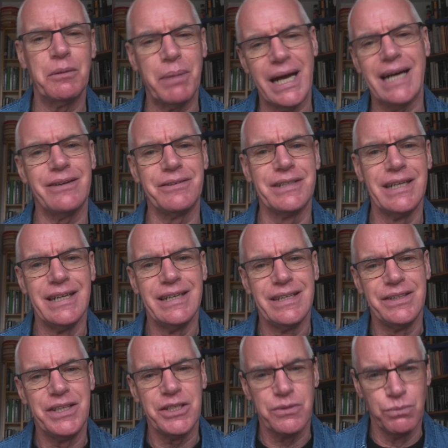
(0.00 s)
about
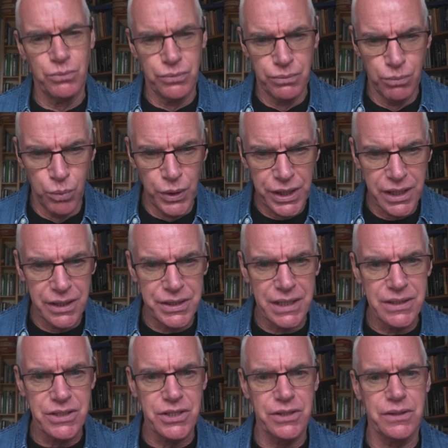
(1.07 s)
this weird
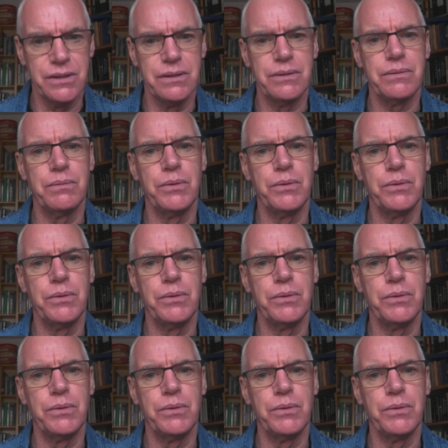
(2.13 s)
incident